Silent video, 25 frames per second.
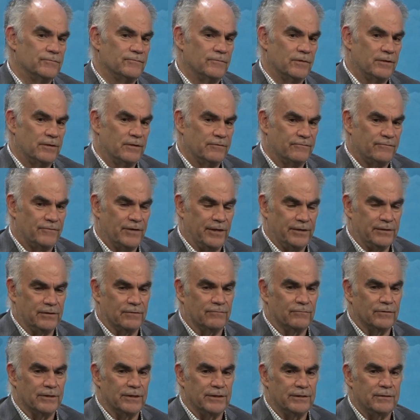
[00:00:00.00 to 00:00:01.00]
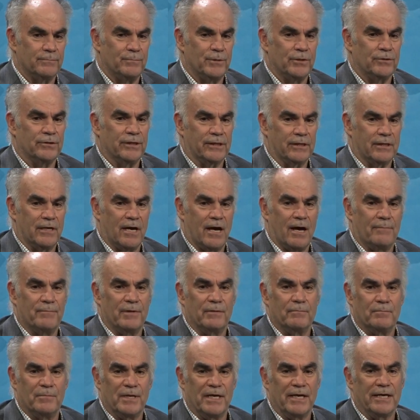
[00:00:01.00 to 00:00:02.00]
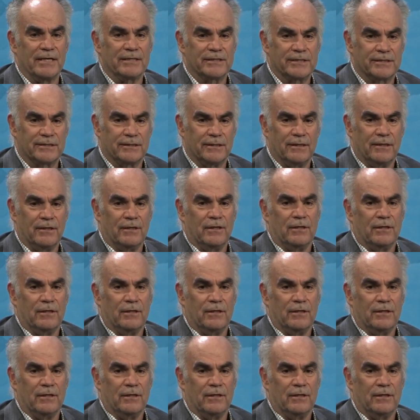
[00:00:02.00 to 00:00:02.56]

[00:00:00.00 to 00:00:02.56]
very effectively to build a common base